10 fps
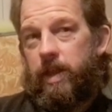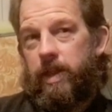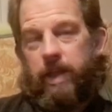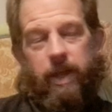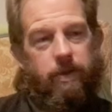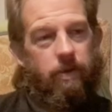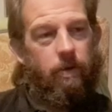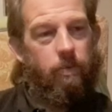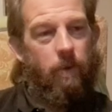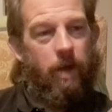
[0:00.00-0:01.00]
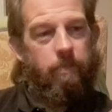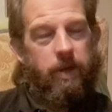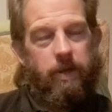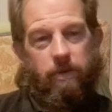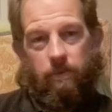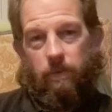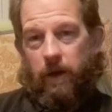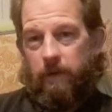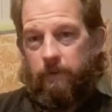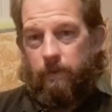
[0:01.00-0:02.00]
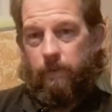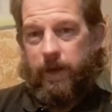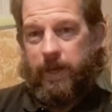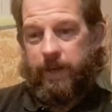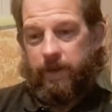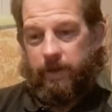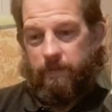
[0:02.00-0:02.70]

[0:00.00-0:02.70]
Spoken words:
this could well be worth a read.